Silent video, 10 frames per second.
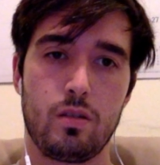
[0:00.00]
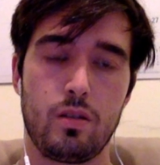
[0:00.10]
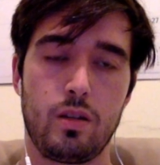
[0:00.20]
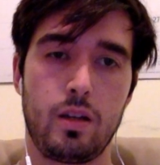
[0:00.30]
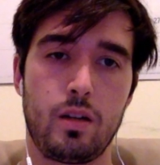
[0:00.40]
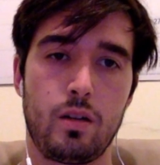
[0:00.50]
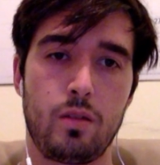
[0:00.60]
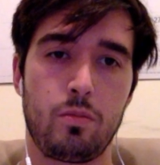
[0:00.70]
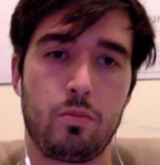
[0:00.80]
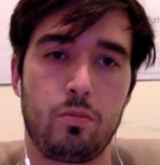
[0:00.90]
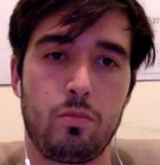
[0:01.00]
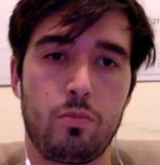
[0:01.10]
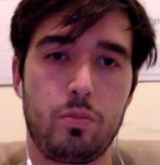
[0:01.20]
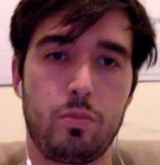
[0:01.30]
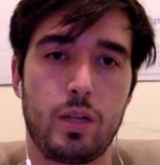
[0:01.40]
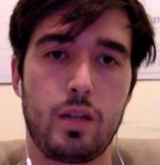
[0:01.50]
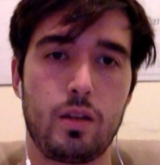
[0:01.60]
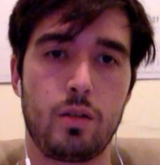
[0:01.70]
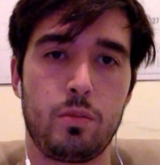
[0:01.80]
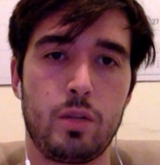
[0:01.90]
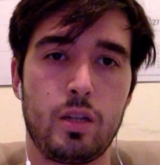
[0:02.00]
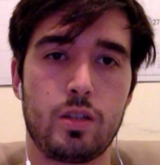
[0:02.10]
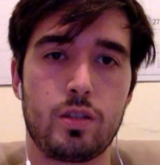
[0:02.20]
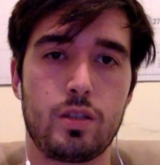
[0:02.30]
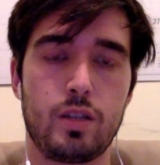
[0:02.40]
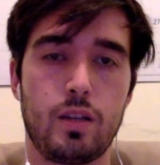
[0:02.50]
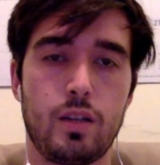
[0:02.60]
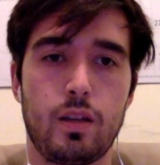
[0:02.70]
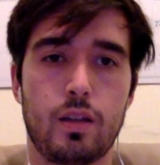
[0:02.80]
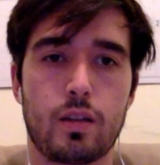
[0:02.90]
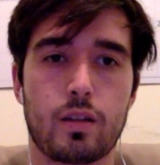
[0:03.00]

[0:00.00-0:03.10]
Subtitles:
But I'm going to just say like